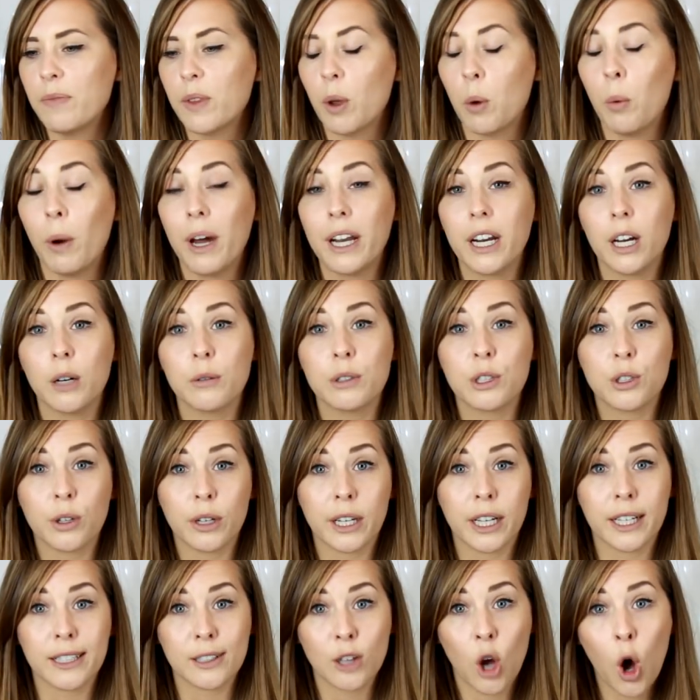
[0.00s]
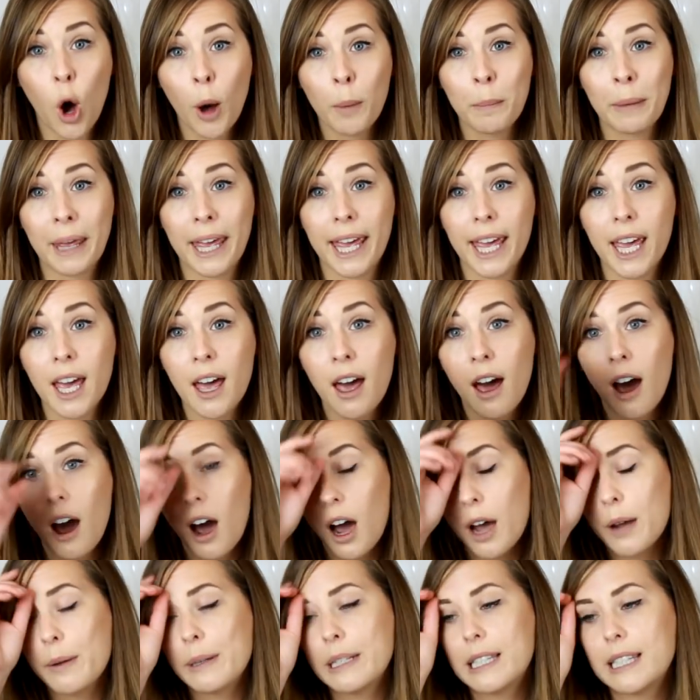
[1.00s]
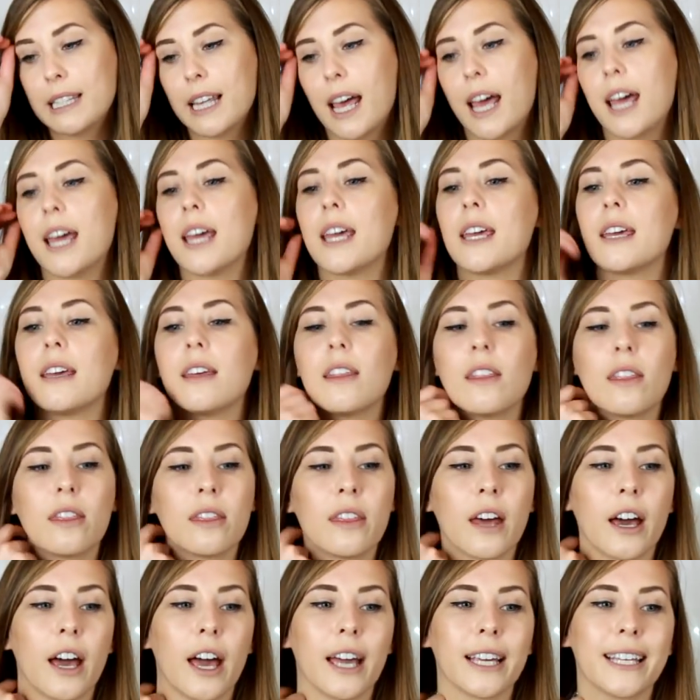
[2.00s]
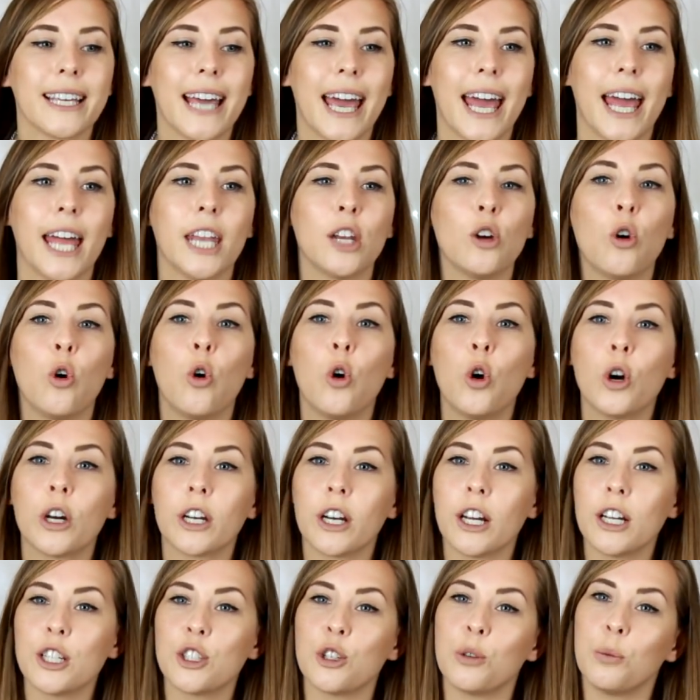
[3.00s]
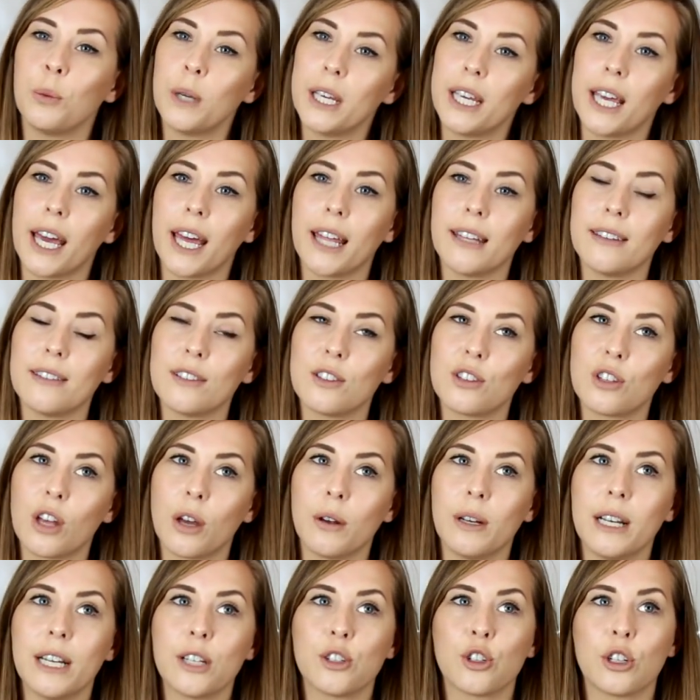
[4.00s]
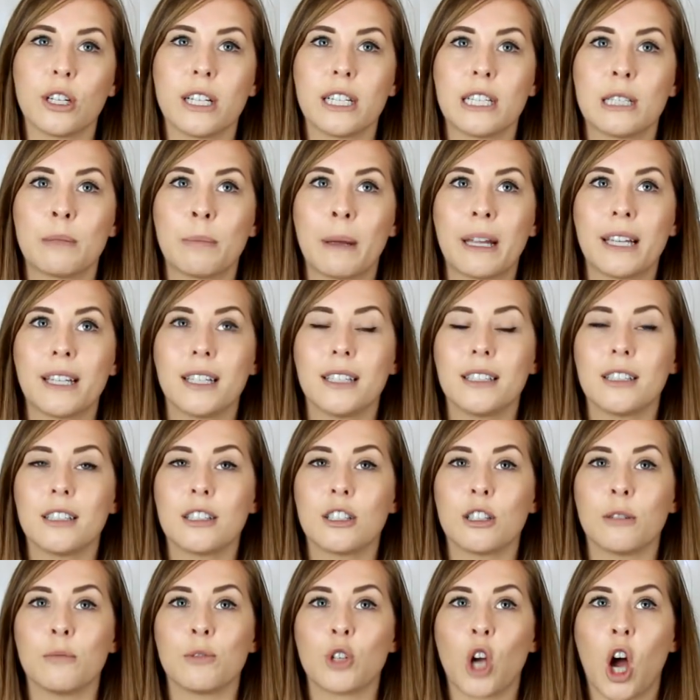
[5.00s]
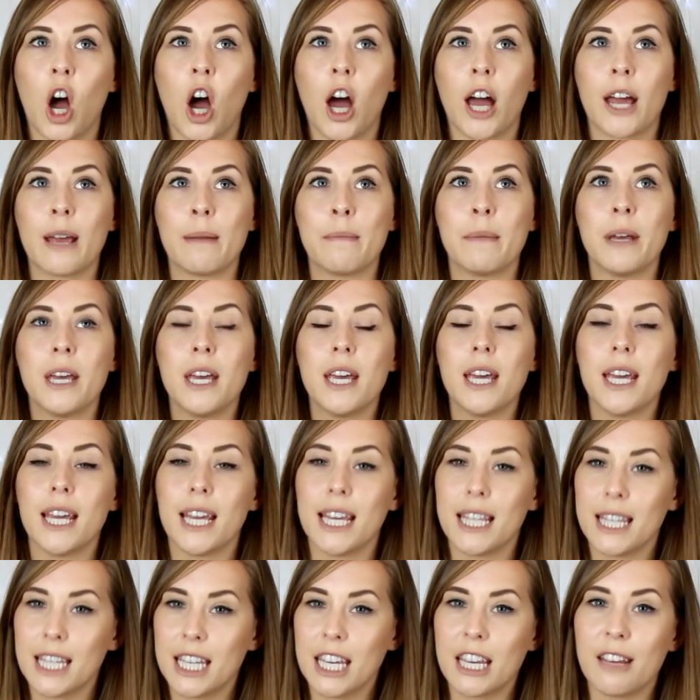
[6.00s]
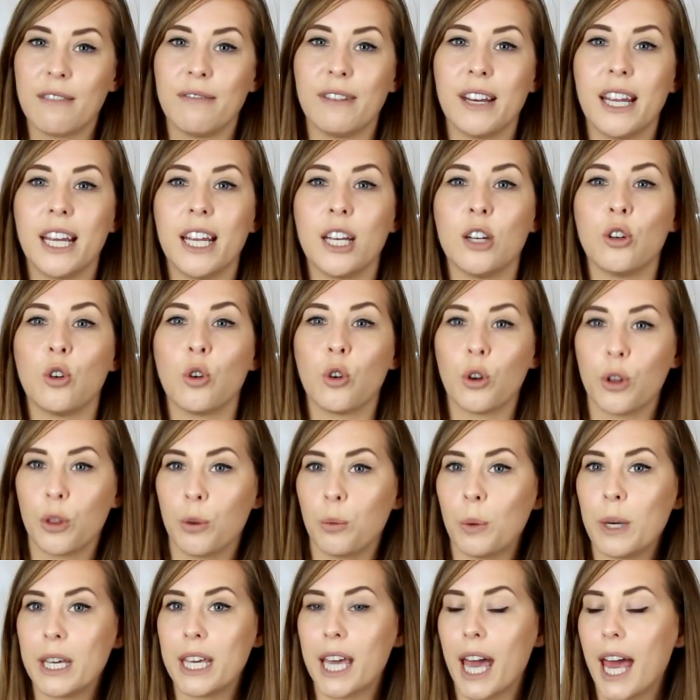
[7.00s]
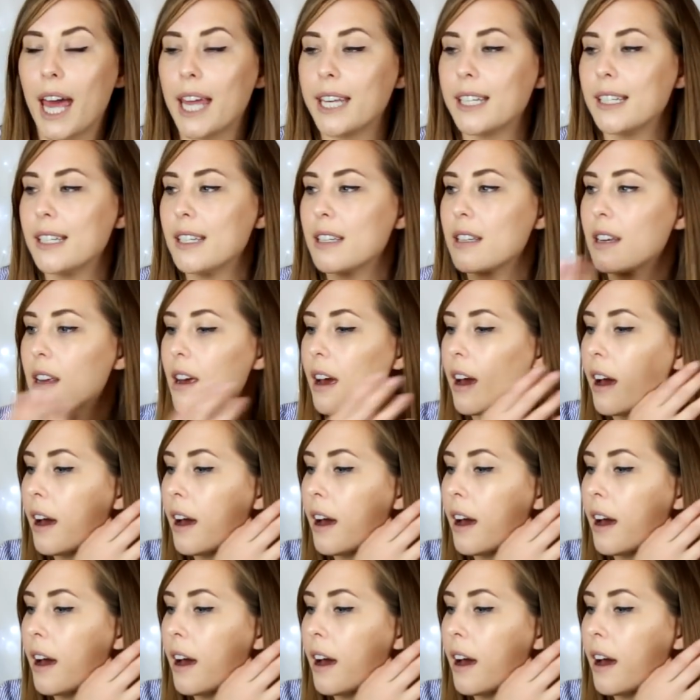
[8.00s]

When I was doing it as a hobby, I would say that, again, organise your weekends. So literally spend some time in the evening or at the weekend